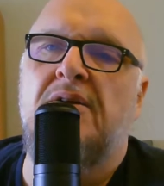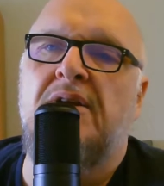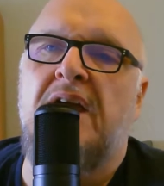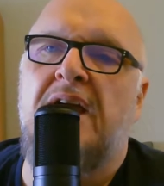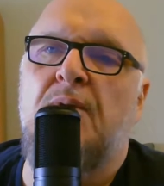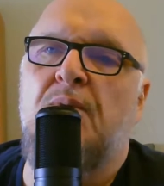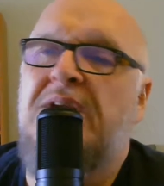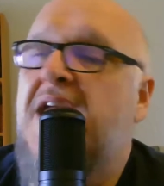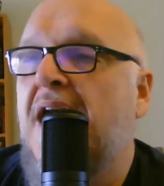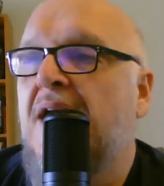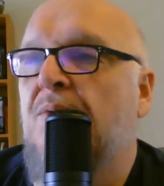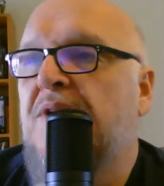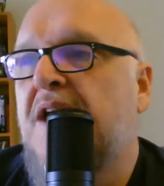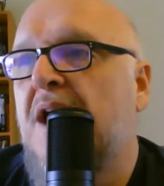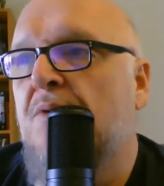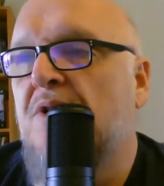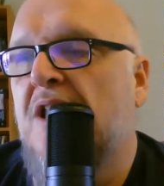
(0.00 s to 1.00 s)
Okay, anyway.
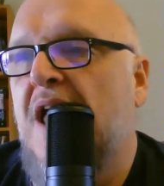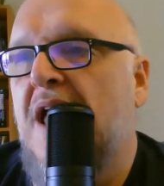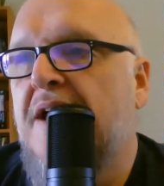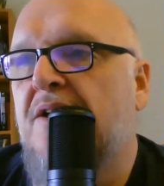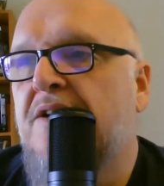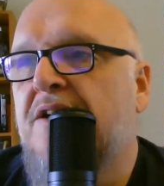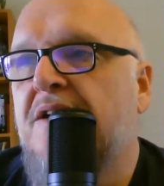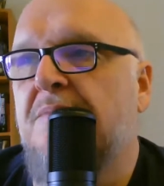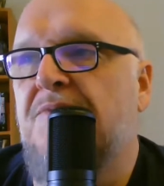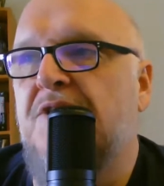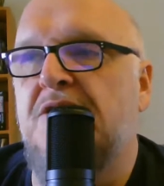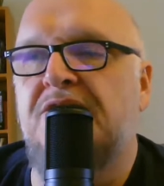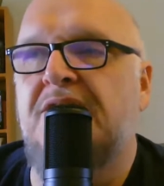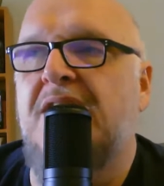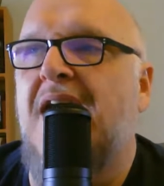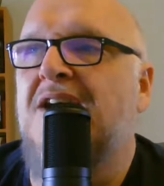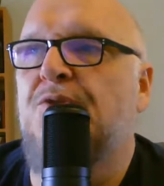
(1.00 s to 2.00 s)
We can't rely on him.
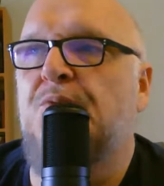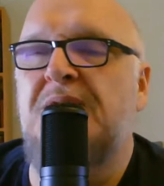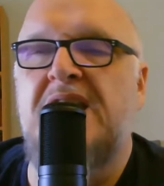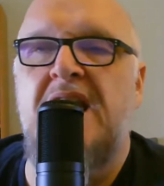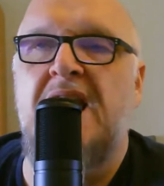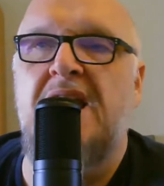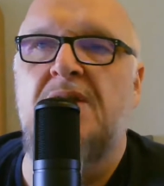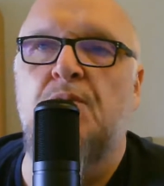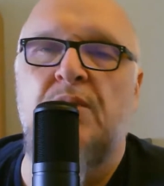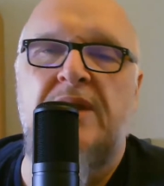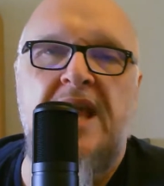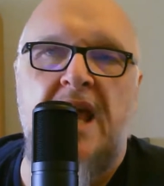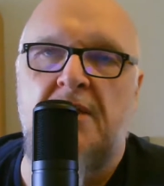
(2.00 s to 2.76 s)
There's guys we can't